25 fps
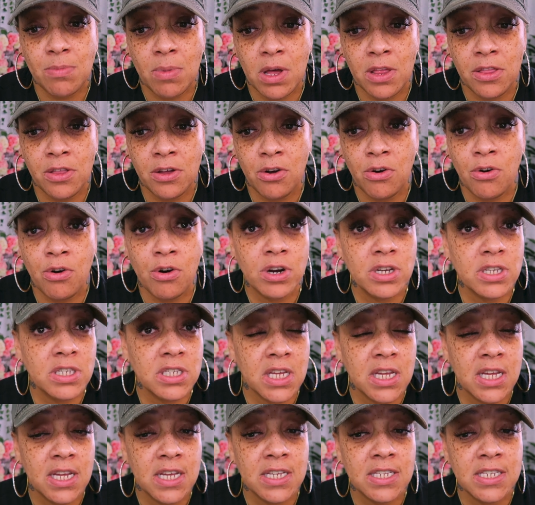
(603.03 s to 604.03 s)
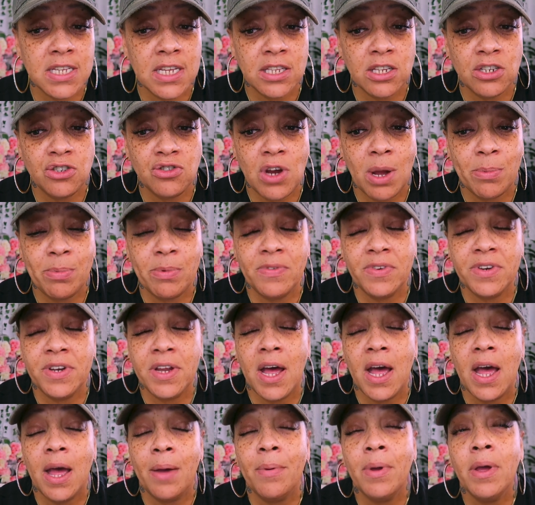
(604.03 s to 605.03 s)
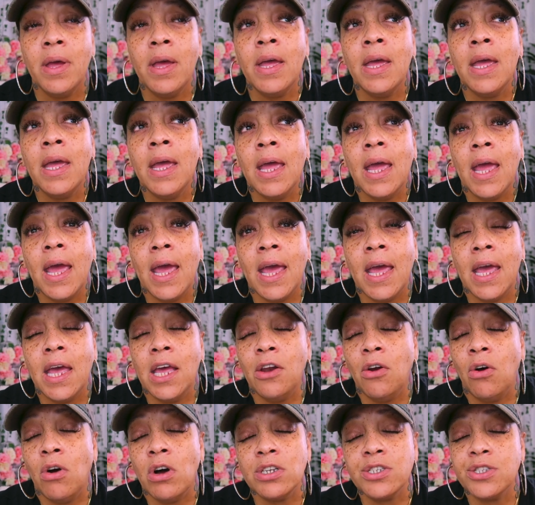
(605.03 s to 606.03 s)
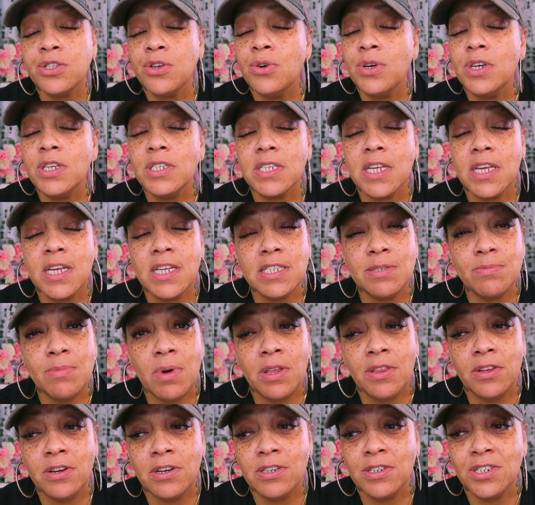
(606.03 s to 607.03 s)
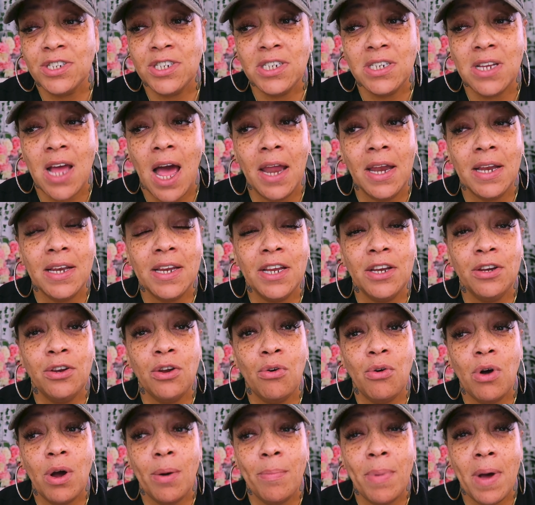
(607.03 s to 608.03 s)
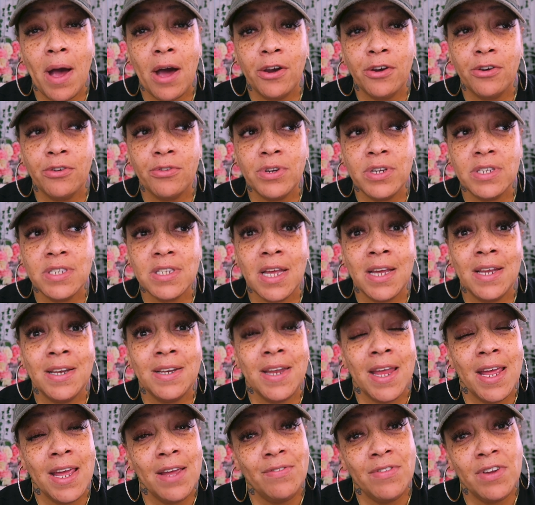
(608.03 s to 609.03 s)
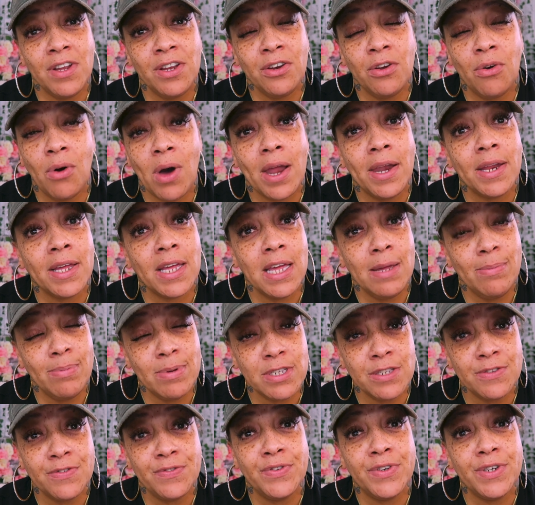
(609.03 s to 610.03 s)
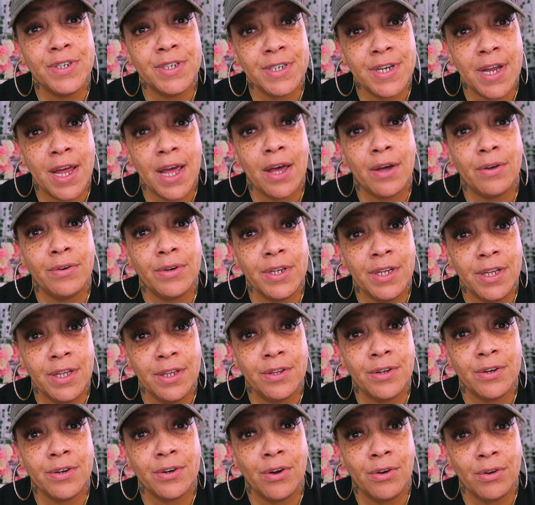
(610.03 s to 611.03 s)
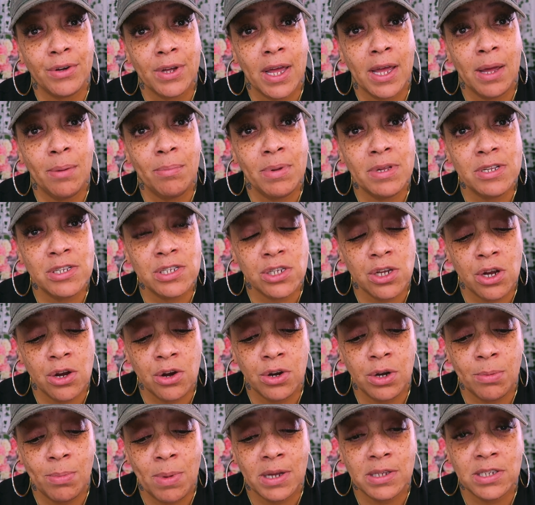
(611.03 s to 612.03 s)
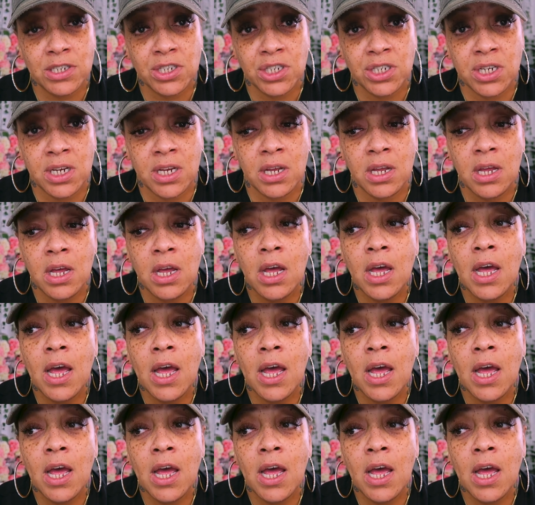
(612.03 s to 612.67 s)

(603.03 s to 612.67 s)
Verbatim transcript: mother or his kids at the drop of a dime. And also his kid's mother, she kind of didn't know her boundaries and Dave didn't know how to keep his foot down either, okay, and be stern about the shit.